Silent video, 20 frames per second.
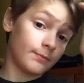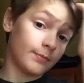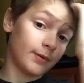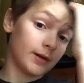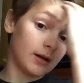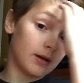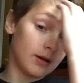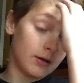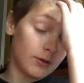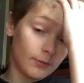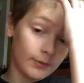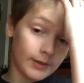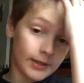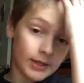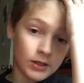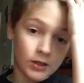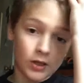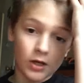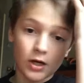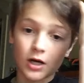But
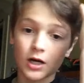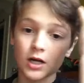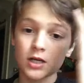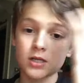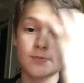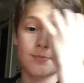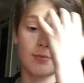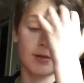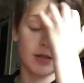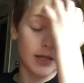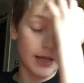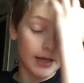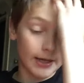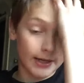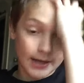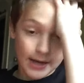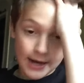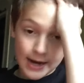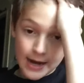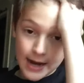we lost, but like
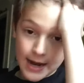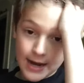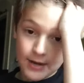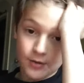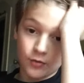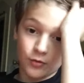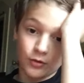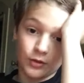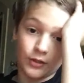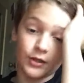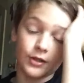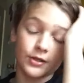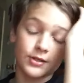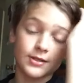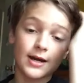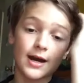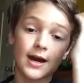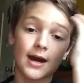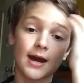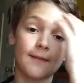I had a really good
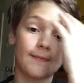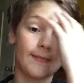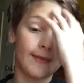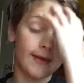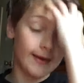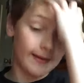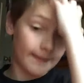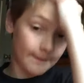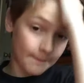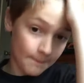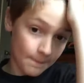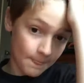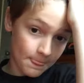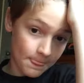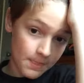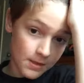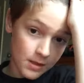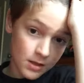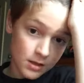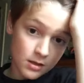time then.
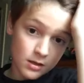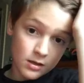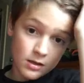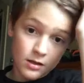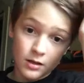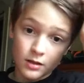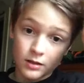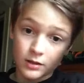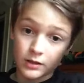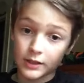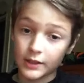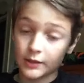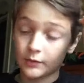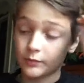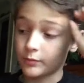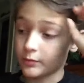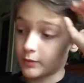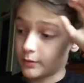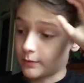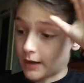Like
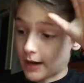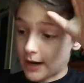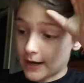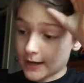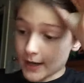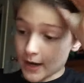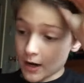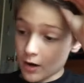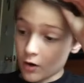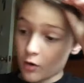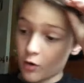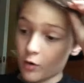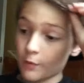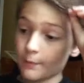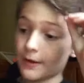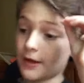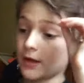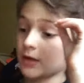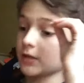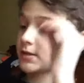when I got
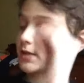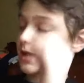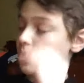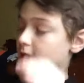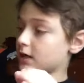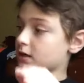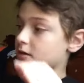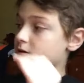home, I was like